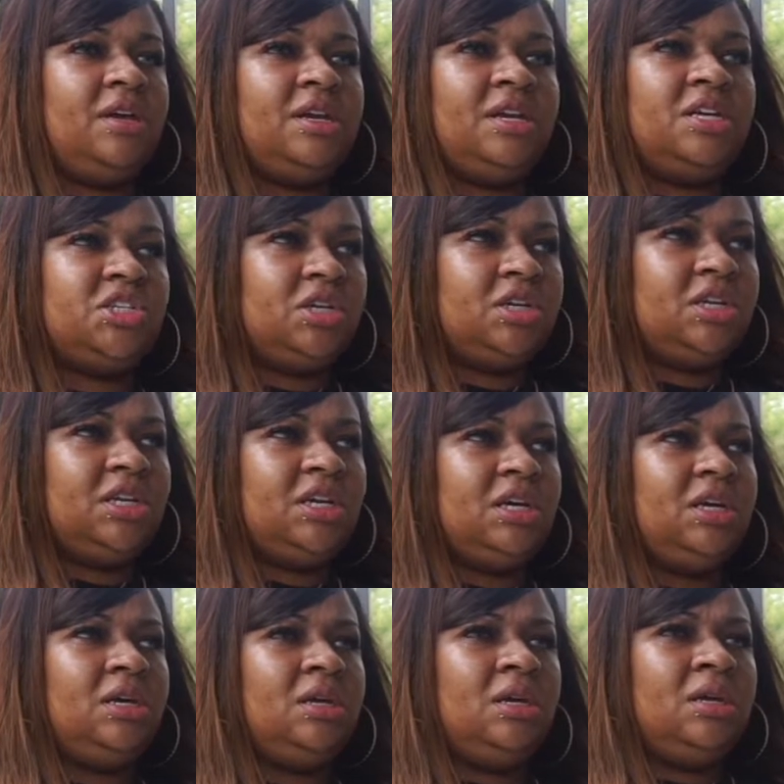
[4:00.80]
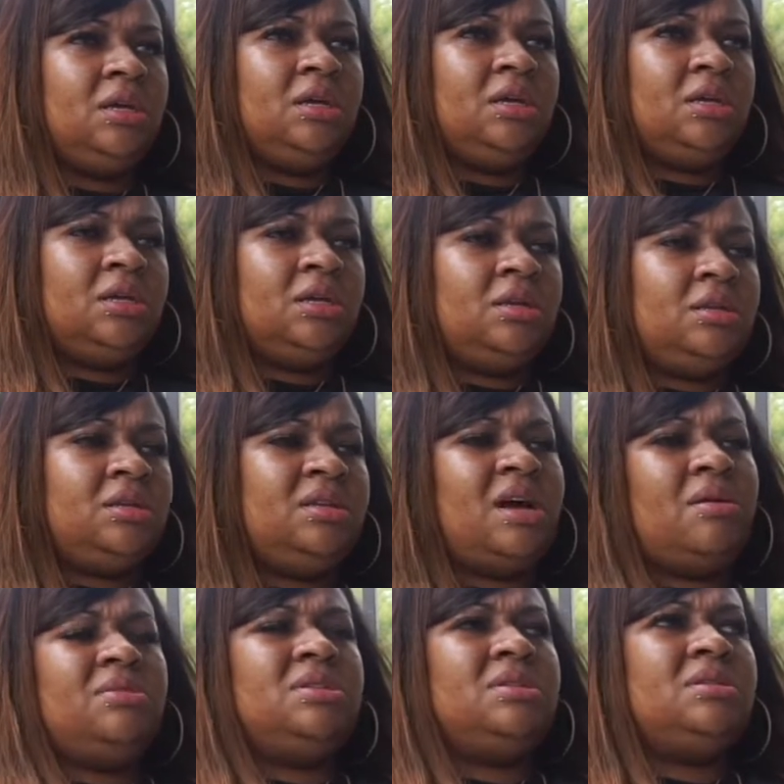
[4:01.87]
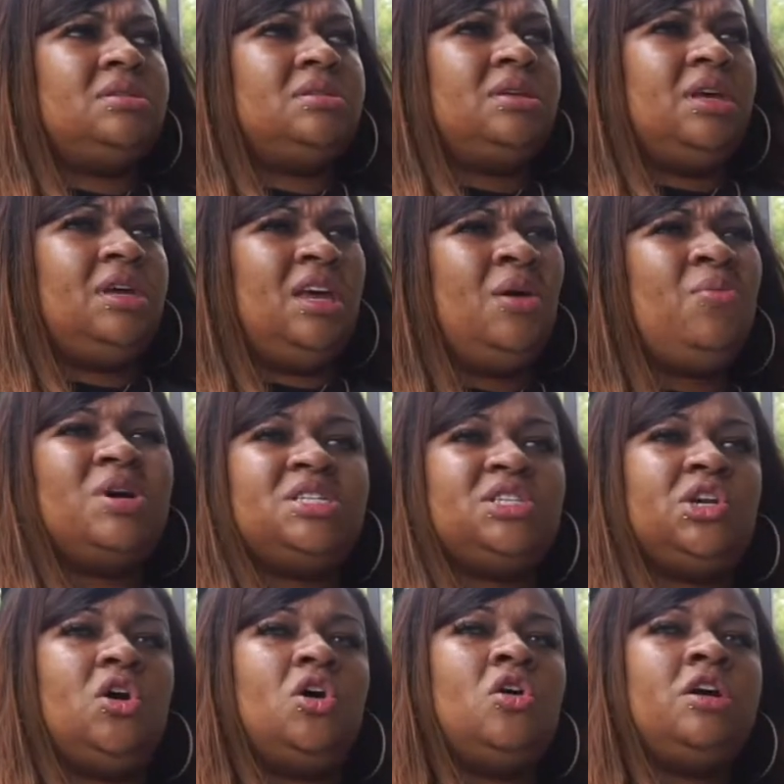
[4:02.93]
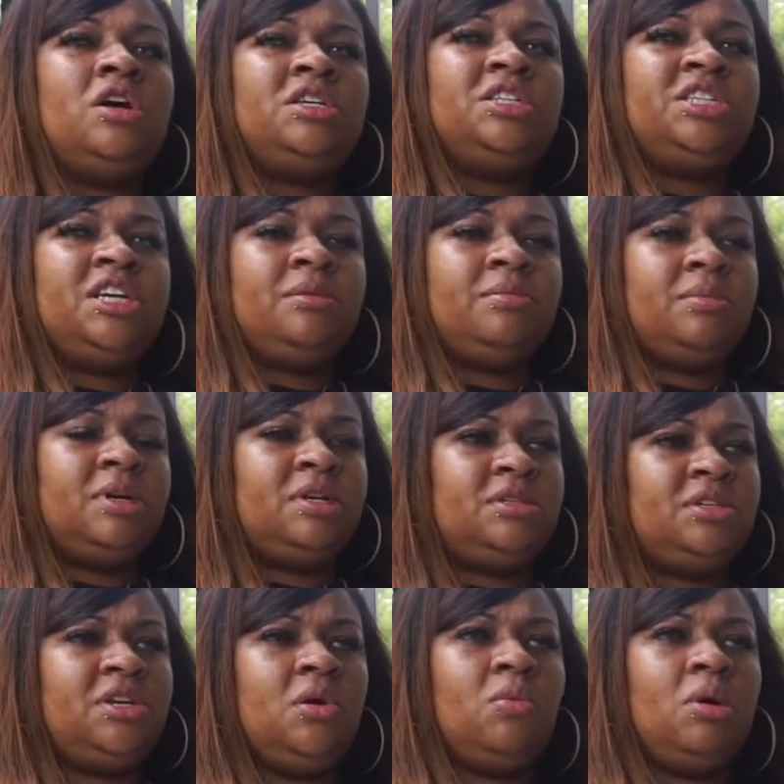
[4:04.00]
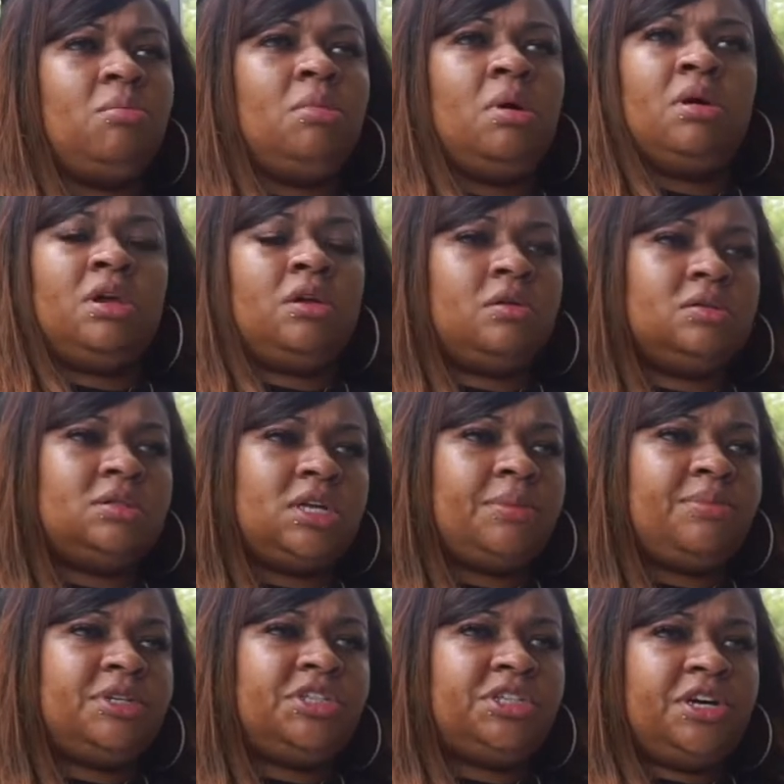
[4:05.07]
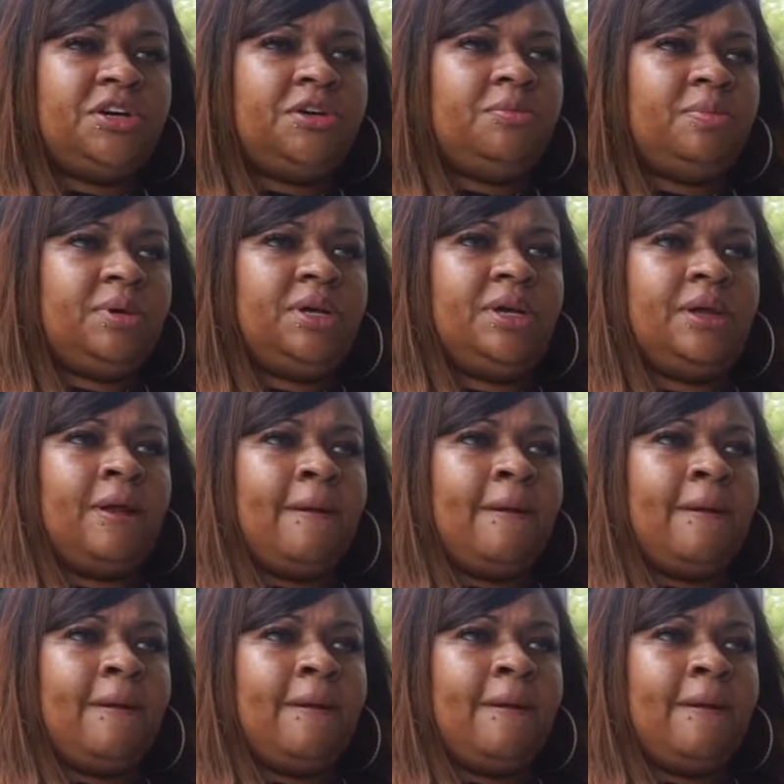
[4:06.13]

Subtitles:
initially, it wasn't a hardship, because one monkey don't stop a show, but